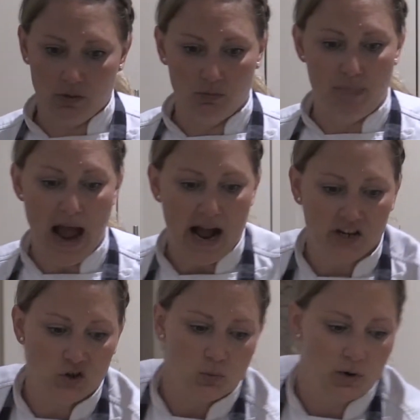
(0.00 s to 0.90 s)

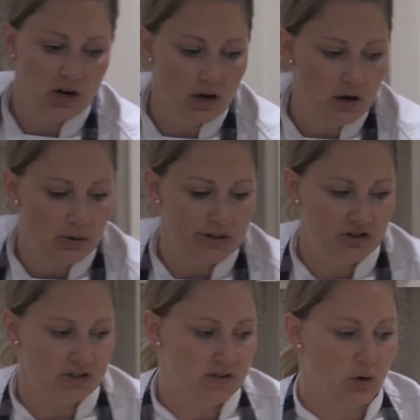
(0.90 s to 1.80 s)
batch, we're going to go with
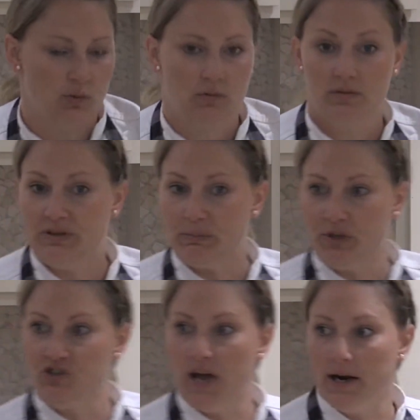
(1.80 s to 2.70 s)
just a
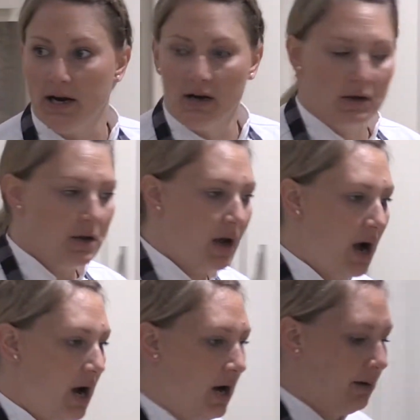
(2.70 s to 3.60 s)
simple cheddar.
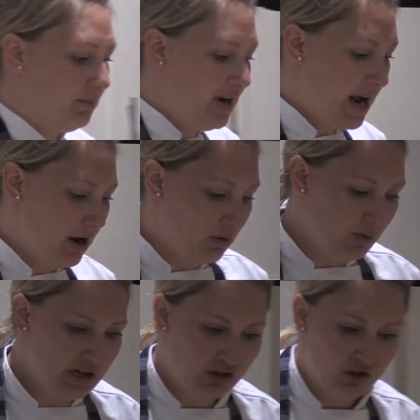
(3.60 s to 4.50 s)
Now,
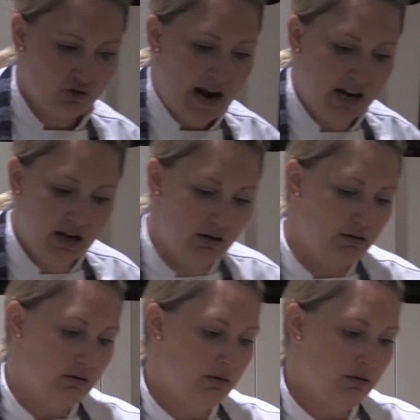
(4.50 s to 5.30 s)
we could shred it.